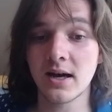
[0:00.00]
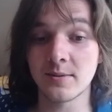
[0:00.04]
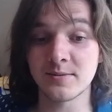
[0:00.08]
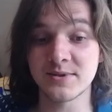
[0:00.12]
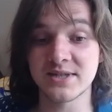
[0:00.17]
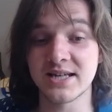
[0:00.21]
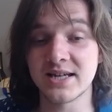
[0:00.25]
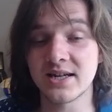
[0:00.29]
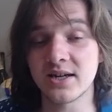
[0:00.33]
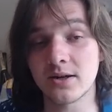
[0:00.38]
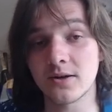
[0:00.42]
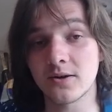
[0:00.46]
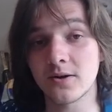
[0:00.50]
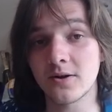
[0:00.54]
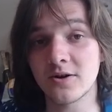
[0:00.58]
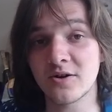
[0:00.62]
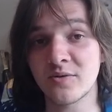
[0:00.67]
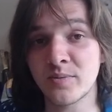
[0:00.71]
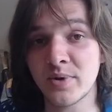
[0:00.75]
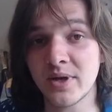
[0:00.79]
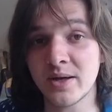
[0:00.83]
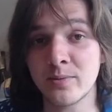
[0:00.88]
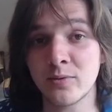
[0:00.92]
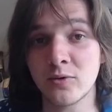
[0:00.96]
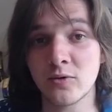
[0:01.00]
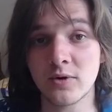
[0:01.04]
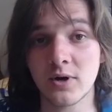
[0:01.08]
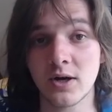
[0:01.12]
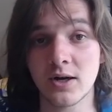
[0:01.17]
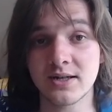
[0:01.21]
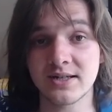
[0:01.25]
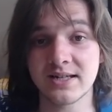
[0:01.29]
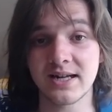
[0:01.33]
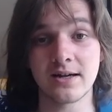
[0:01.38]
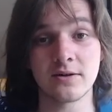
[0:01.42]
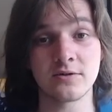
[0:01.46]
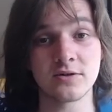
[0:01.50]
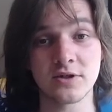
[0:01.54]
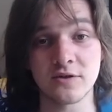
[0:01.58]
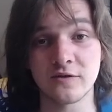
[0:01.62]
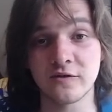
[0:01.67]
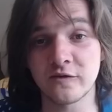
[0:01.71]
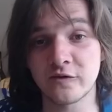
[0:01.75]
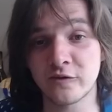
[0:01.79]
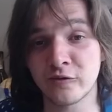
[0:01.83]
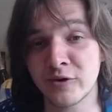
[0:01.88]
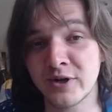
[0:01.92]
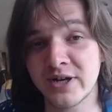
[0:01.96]
We're seeing a lot of people cut down to
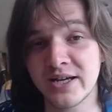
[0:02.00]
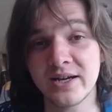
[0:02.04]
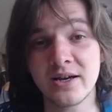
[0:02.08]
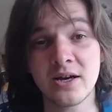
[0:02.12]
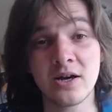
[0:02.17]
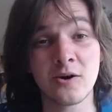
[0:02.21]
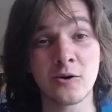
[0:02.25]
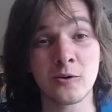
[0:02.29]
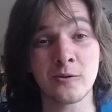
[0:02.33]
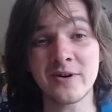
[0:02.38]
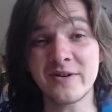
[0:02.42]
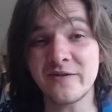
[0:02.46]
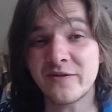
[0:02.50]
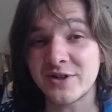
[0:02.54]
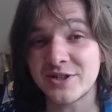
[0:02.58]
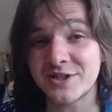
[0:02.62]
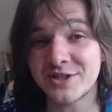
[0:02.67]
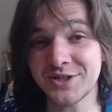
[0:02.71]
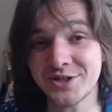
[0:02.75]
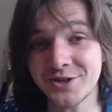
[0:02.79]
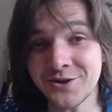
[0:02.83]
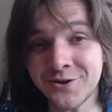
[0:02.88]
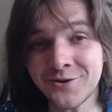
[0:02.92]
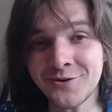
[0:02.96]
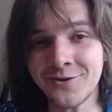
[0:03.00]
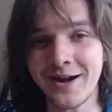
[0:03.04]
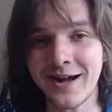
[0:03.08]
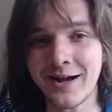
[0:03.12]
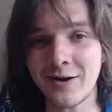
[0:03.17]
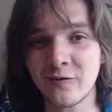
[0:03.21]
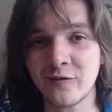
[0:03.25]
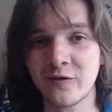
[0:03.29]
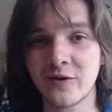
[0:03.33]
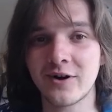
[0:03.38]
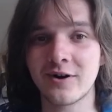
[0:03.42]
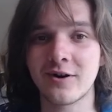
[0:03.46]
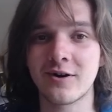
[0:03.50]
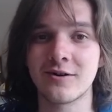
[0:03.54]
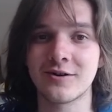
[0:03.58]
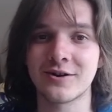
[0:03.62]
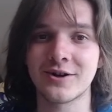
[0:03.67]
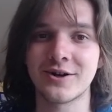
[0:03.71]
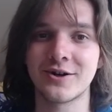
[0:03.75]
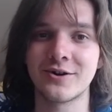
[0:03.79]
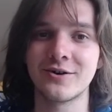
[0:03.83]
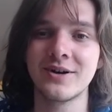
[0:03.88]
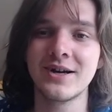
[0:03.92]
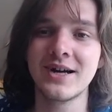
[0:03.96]
3 or even 2 How Far I'll
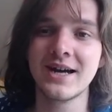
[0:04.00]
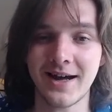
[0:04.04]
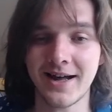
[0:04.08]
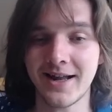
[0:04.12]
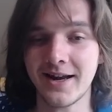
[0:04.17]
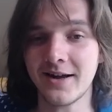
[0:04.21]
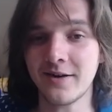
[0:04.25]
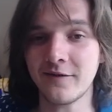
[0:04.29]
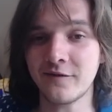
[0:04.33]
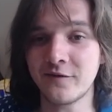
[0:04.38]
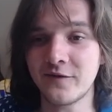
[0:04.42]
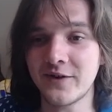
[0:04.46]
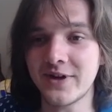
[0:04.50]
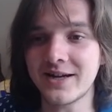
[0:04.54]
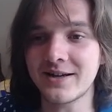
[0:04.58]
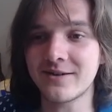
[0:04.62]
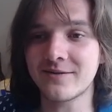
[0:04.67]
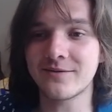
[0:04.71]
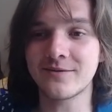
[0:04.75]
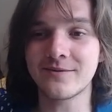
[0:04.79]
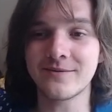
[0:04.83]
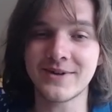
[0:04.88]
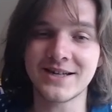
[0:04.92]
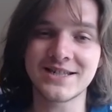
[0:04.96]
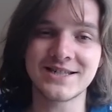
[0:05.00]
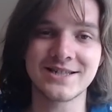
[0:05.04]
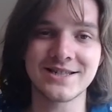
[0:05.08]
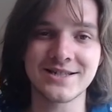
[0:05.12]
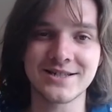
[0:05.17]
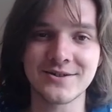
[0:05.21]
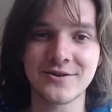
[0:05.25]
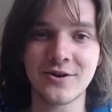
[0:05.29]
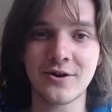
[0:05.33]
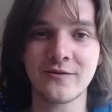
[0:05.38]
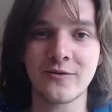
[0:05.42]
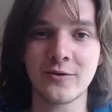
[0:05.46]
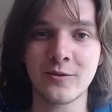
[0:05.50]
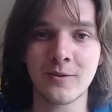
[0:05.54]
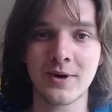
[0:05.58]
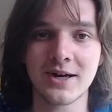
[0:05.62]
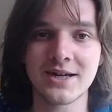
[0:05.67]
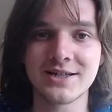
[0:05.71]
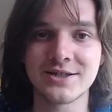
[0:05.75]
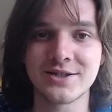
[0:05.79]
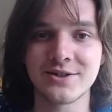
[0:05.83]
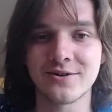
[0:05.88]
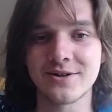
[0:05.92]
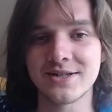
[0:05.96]
Go, and I think that's just not the
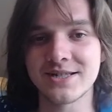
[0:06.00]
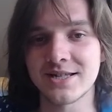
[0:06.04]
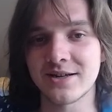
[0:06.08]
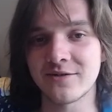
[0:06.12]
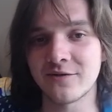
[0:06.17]
right choice.